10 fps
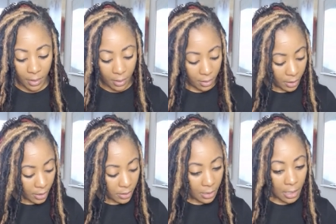
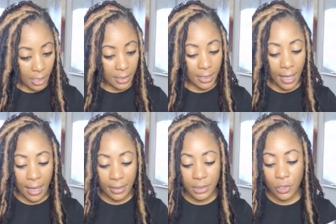And uh,
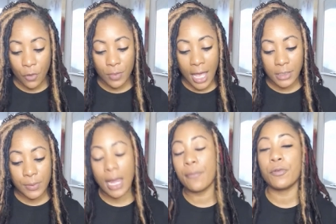yeah, so that's
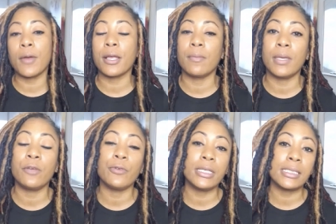what I would
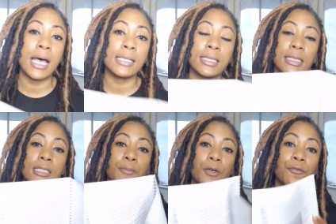recommend resizing this
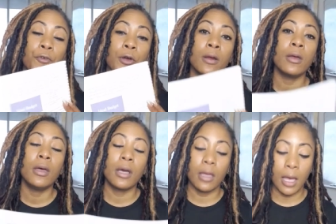book for
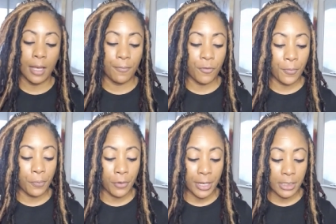uh, for
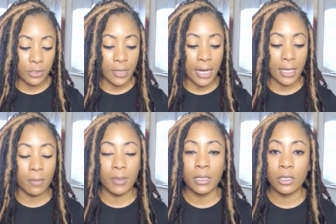print so that it can
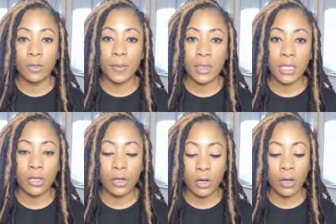be a little bit
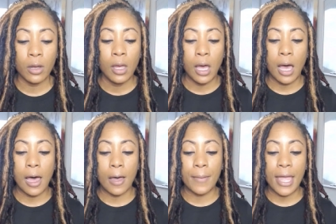thicker.
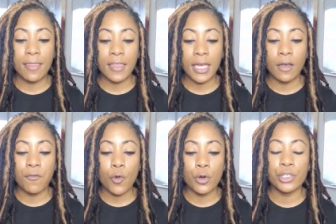Um, and then
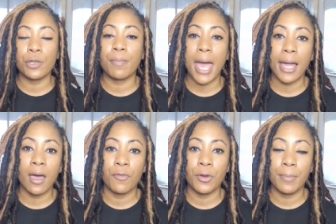of course your back
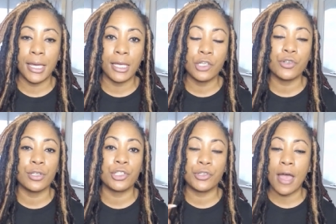cover, making sure
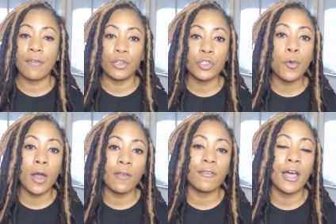that you have those
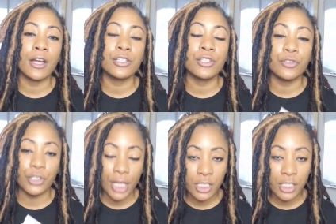qualifiers, those yes